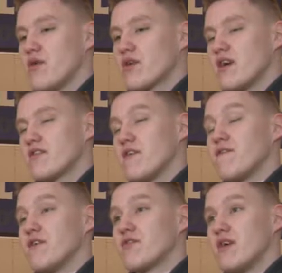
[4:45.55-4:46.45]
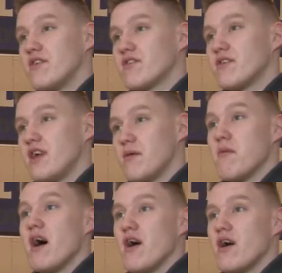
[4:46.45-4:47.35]
organized a fundraiser in
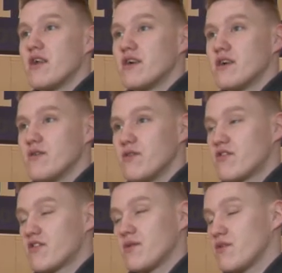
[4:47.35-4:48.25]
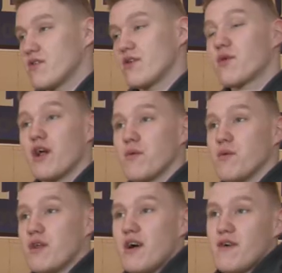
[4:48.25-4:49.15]
my honor, which was
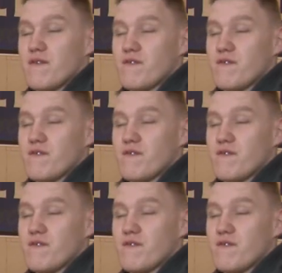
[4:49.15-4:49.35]
incredible when I